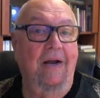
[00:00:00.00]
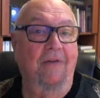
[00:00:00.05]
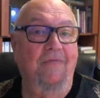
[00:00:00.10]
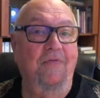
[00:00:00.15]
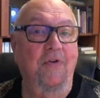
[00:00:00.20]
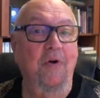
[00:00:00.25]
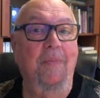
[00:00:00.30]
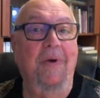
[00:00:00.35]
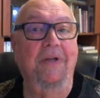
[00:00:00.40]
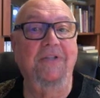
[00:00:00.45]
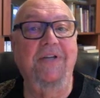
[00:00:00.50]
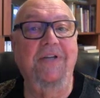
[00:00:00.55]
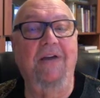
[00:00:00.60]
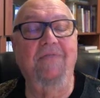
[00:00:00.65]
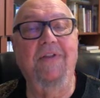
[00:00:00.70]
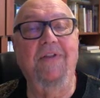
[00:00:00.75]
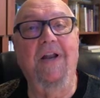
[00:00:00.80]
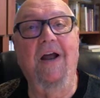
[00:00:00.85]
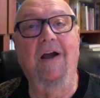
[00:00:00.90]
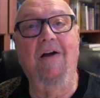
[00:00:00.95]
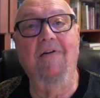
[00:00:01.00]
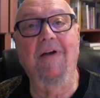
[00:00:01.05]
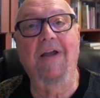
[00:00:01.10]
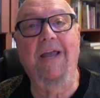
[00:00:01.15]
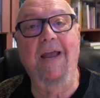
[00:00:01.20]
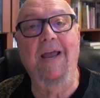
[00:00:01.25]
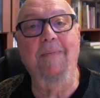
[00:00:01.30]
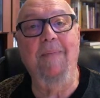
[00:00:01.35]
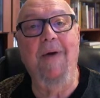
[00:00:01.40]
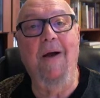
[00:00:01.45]
A few months after the
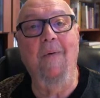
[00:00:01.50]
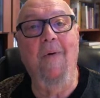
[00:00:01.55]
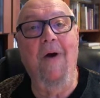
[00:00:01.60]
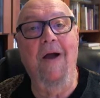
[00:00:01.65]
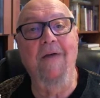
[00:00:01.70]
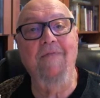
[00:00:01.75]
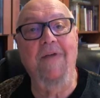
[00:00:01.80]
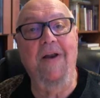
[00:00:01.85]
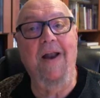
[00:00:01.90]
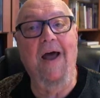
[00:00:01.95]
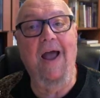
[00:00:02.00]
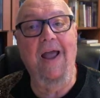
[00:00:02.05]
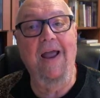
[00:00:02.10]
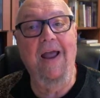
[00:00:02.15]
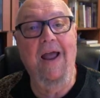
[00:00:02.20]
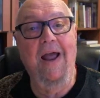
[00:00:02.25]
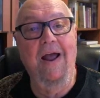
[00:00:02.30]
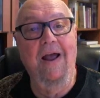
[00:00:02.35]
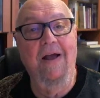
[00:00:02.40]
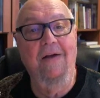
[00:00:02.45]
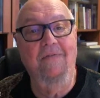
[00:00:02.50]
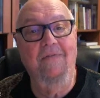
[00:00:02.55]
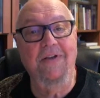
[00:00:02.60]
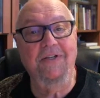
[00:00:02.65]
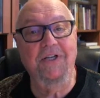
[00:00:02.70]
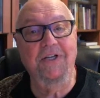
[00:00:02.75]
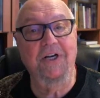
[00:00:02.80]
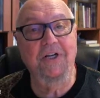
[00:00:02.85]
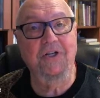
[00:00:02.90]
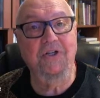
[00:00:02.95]
hurricane, my wife and I
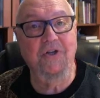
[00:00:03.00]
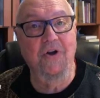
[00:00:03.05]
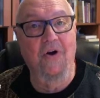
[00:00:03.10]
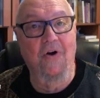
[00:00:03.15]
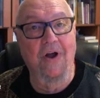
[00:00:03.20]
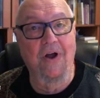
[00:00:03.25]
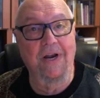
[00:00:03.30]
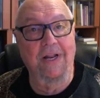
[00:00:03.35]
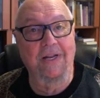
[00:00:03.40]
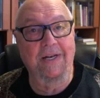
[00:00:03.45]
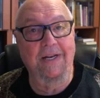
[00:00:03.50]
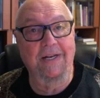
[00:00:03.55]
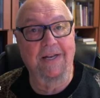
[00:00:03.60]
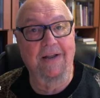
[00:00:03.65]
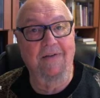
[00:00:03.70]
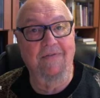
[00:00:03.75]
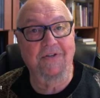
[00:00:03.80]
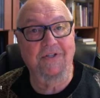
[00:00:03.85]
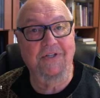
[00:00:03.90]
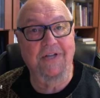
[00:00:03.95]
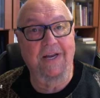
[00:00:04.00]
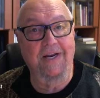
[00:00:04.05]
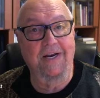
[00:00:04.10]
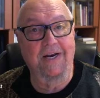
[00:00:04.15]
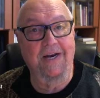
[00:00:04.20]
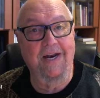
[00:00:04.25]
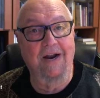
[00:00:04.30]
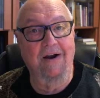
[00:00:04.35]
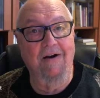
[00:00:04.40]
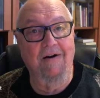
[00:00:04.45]
visited Sean in the
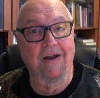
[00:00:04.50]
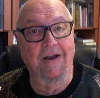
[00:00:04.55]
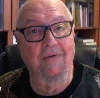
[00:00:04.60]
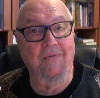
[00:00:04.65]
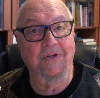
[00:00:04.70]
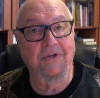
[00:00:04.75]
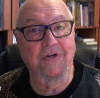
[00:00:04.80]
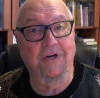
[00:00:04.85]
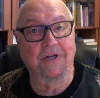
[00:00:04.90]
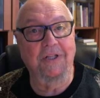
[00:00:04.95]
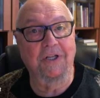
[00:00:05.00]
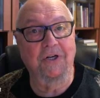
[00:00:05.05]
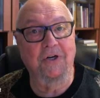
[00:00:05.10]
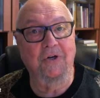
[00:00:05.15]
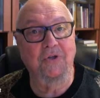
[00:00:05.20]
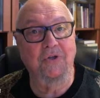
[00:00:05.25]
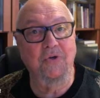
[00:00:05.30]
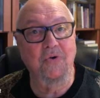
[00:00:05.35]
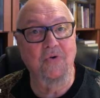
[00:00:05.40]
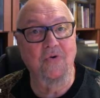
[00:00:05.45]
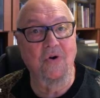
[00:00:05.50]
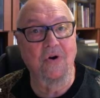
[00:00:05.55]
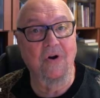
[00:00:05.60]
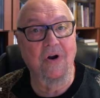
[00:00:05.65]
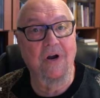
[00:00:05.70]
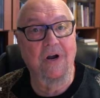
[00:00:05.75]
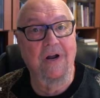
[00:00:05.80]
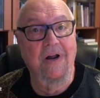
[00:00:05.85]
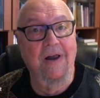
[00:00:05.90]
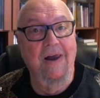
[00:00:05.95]
devastated area. We took a little
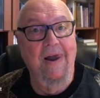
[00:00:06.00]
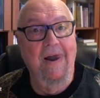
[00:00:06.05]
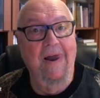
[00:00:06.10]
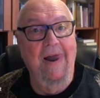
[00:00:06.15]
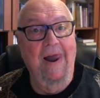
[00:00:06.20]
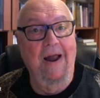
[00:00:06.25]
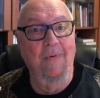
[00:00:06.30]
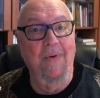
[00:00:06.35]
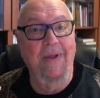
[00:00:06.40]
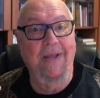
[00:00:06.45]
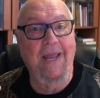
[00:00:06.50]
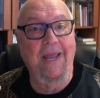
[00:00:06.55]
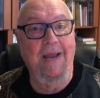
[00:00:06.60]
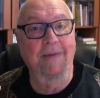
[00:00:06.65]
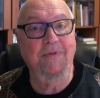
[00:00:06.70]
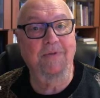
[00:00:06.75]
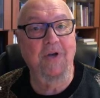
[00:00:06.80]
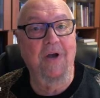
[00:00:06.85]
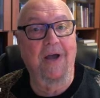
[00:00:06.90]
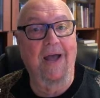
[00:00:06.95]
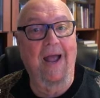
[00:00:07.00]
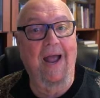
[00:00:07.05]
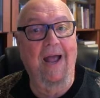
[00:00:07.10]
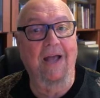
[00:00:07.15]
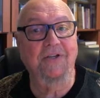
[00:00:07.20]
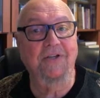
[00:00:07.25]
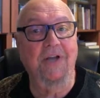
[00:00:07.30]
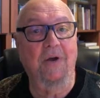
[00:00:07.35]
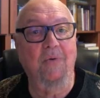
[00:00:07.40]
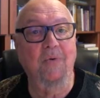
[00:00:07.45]
tour, and we came to a
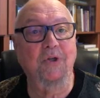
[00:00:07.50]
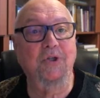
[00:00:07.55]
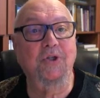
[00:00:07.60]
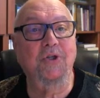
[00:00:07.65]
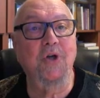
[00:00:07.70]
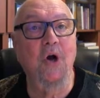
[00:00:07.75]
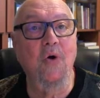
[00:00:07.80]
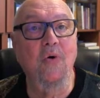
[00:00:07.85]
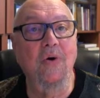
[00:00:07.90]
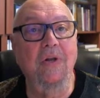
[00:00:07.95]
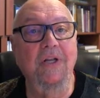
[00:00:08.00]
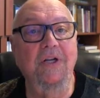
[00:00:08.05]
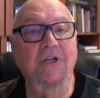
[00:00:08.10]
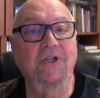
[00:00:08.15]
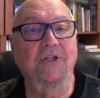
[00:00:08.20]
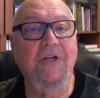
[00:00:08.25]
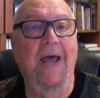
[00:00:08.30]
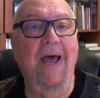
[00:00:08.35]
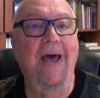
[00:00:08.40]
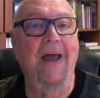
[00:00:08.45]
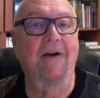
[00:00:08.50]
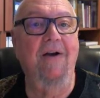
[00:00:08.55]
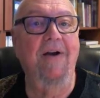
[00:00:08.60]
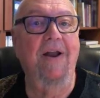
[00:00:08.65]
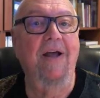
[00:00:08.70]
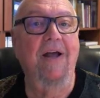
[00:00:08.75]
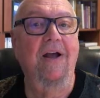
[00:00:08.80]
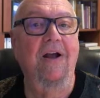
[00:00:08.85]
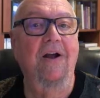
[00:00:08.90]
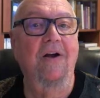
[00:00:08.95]
house that was totally
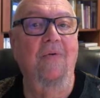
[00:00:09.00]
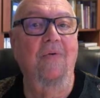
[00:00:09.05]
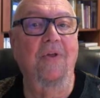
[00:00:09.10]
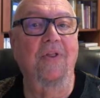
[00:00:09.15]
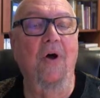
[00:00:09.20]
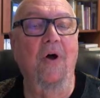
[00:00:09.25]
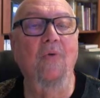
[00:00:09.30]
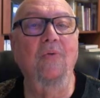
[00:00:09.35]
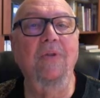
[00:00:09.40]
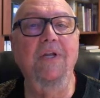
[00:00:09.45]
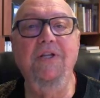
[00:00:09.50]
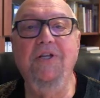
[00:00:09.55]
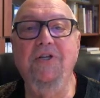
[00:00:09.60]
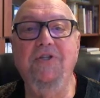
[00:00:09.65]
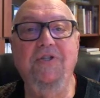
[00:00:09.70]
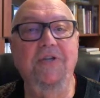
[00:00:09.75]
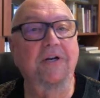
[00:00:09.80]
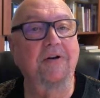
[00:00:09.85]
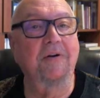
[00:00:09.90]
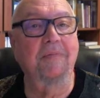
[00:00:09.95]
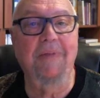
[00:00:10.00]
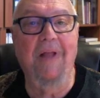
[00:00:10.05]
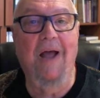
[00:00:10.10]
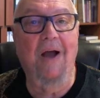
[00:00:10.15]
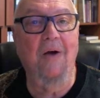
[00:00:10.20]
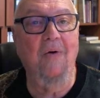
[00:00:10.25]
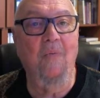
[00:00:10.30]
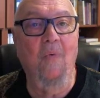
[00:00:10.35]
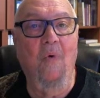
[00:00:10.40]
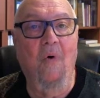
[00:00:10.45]
shattered, with only the cinder
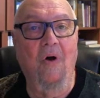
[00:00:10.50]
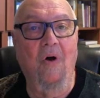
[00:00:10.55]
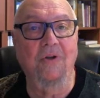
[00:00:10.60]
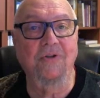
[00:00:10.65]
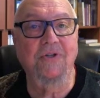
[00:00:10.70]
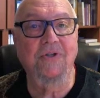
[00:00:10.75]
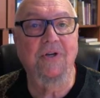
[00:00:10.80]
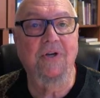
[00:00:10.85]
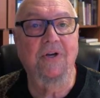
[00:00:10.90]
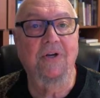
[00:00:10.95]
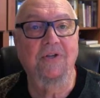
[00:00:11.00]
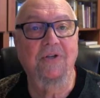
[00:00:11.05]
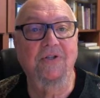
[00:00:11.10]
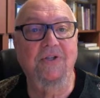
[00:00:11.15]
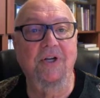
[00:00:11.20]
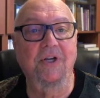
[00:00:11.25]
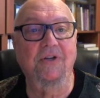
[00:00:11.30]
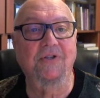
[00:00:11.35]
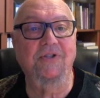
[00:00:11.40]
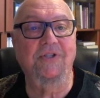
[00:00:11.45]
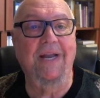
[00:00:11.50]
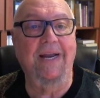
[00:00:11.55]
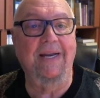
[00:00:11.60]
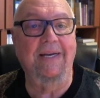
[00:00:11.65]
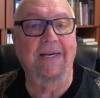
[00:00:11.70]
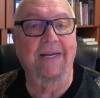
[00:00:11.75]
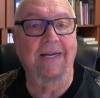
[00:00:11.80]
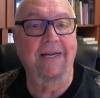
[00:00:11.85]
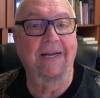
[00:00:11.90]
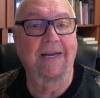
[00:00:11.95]
block walls still
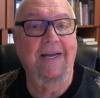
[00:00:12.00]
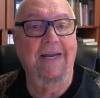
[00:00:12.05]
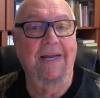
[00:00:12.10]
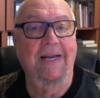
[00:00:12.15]
standing.